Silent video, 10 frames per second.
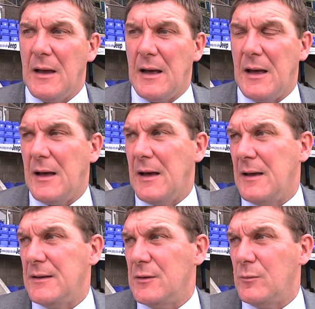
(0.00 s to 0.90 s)

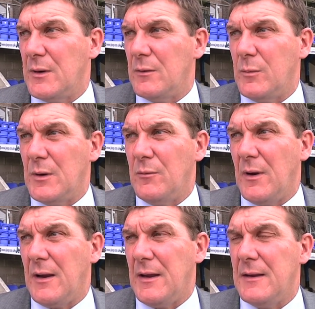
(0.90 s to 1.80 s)
Uh, you know, we're, we're
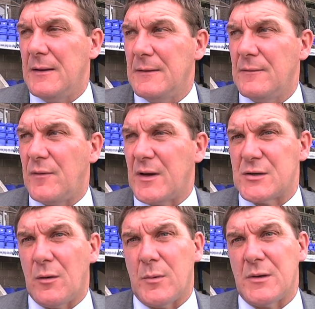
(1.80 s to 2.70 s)
really
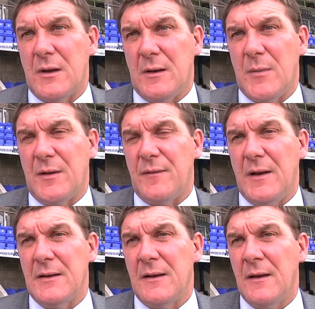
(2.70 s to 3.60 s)
fixed up in, in
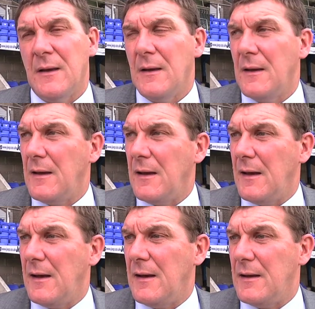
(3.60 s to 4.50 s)
midfield.
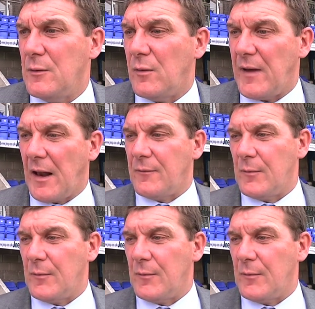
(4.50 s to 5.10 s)
Uh, you know, if anything,